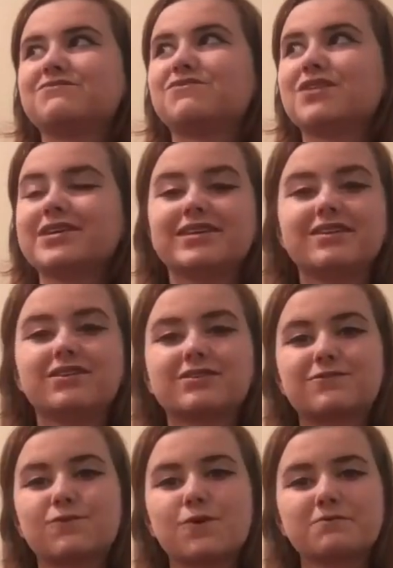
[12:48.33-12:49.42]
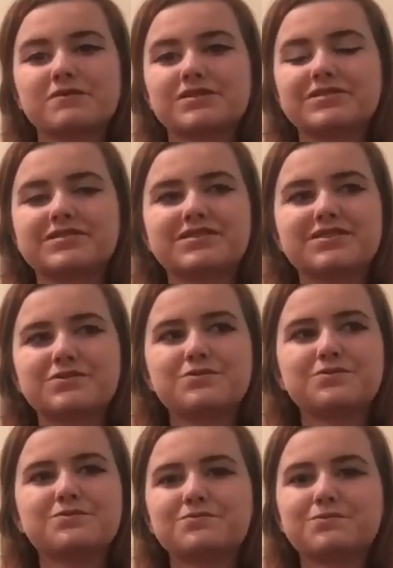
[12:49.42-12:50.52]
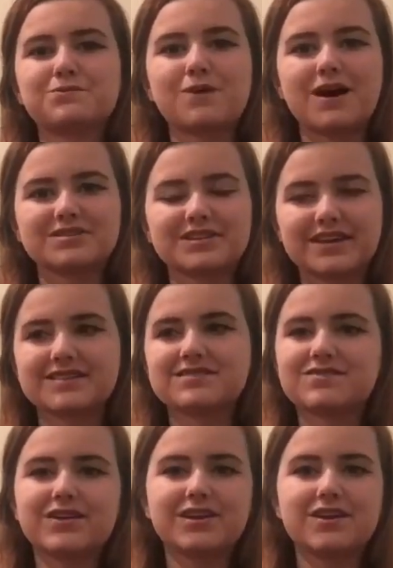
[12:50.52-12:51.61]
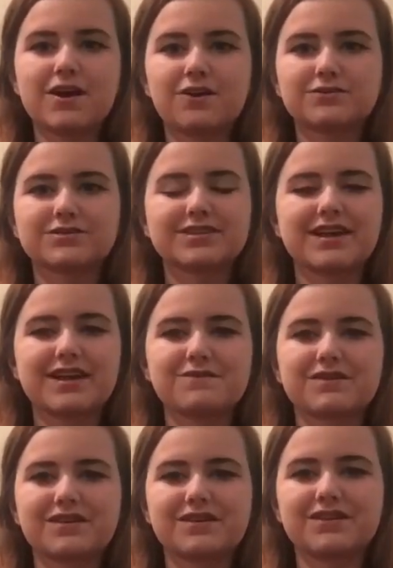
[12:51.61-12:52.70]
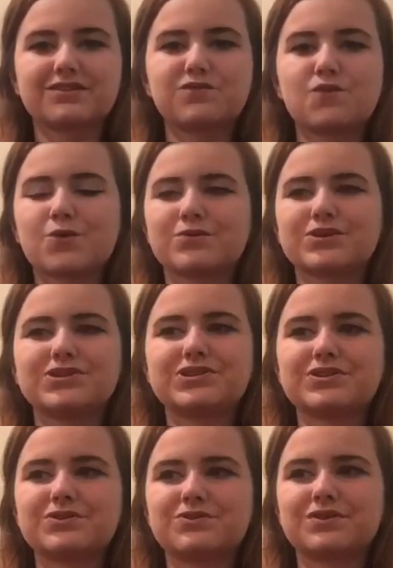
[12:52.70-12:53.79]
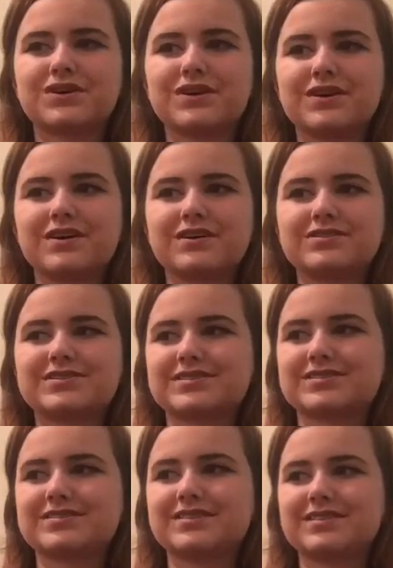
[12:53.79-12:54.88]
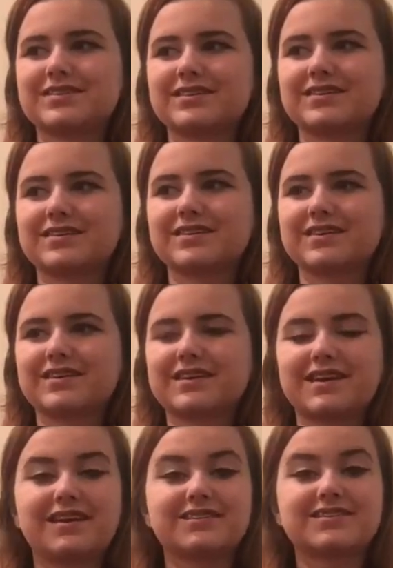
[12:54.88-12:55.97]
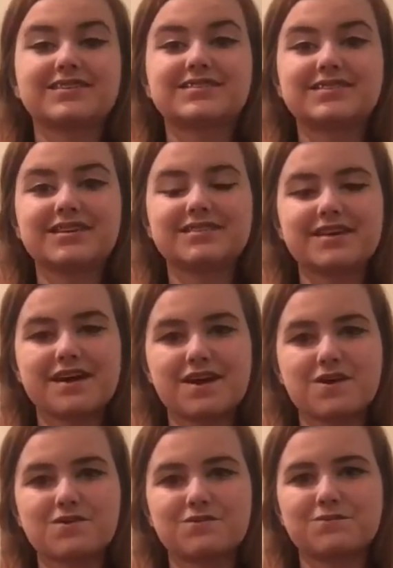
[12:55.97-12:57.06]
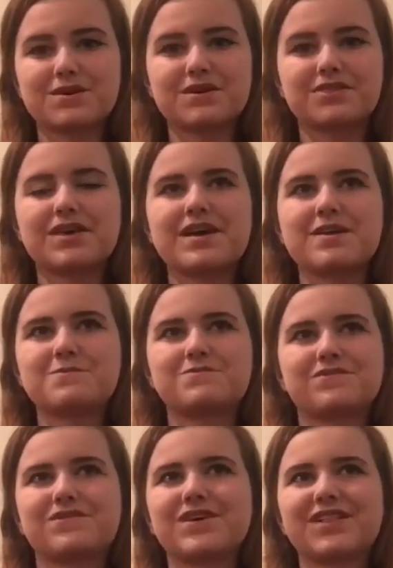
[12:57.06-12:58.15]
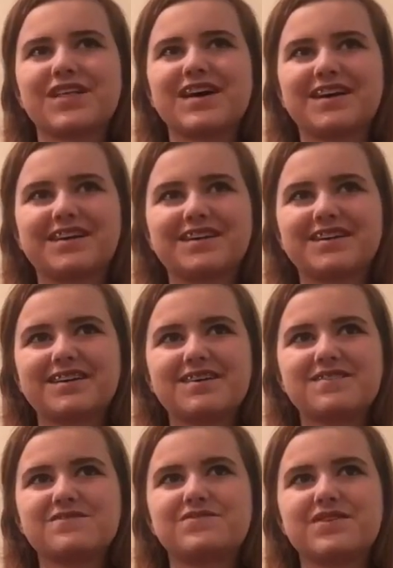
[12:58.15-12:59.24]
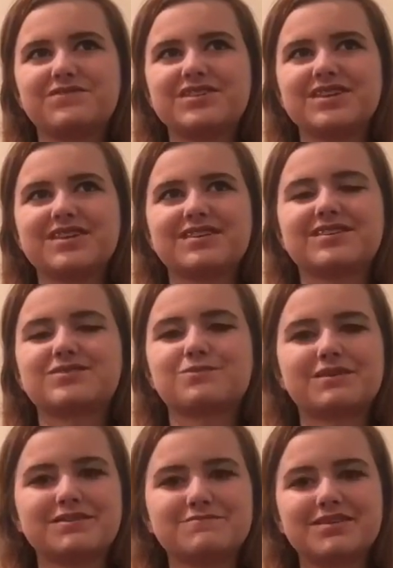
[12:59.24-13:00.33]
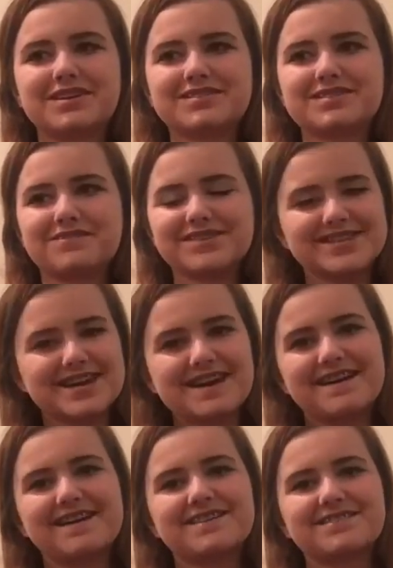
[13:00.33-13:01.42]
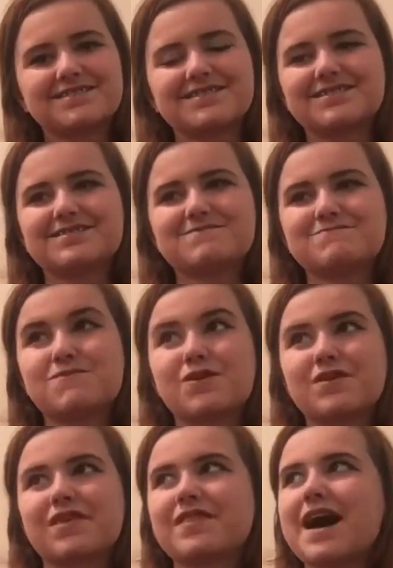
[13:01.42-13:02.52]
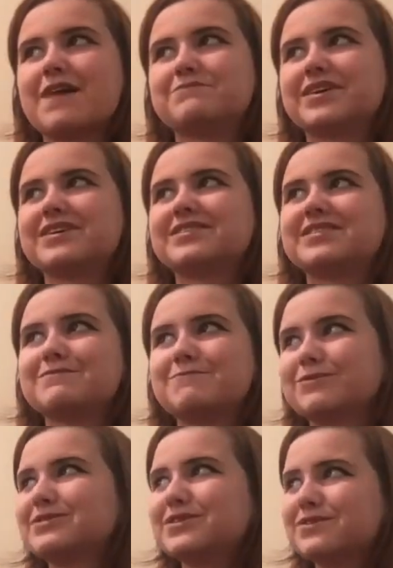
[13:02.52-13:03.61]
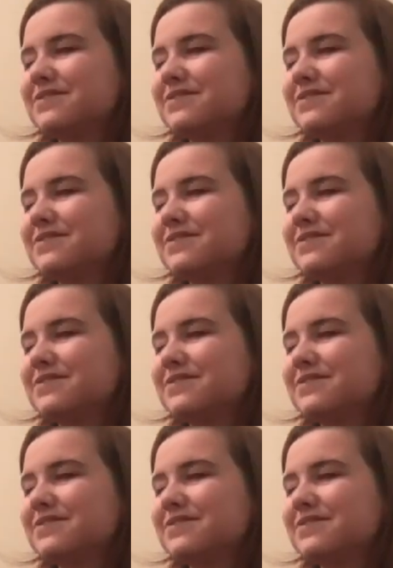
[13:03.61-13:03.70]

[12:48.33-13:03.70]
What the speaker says: really looked forward to watching his videos, and I really looked forward to just getting to sit there with him for like 15 to 20 minutes every day. More than that, because he posts 2